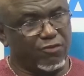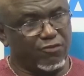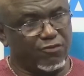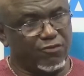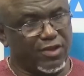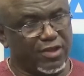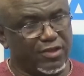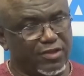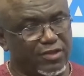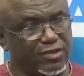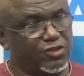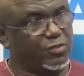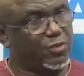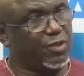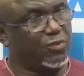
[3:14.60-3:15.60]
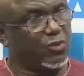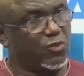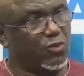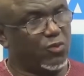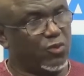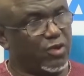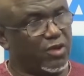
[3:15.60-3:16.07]
vet these people who
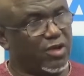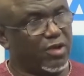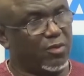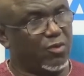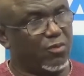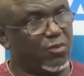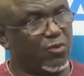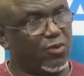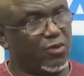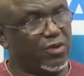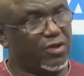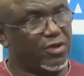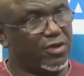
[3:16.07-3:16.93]
want to come on board?